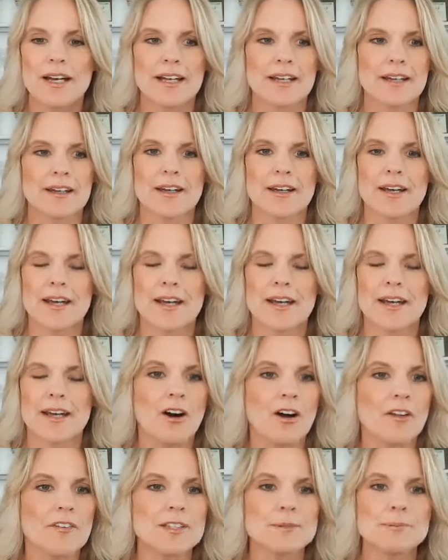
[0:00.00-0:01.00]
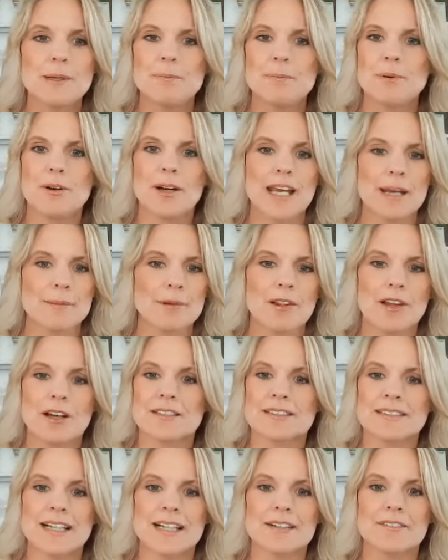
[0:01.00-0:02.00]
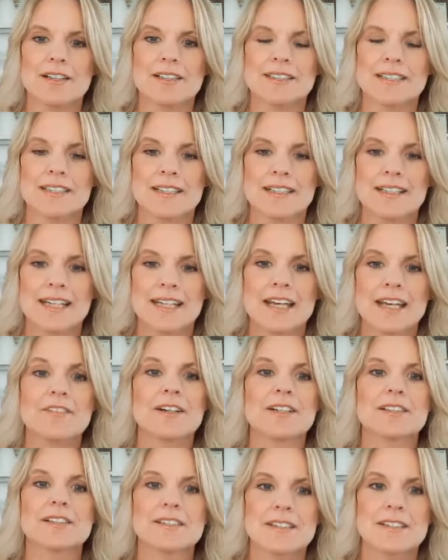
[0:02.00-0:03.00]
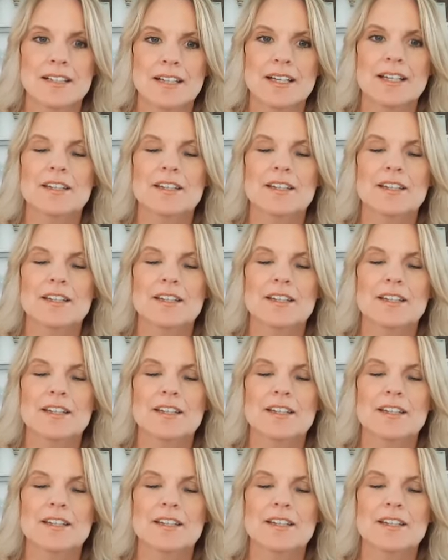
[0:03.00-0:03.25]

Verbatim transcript: And all these people came alongside of us and gave us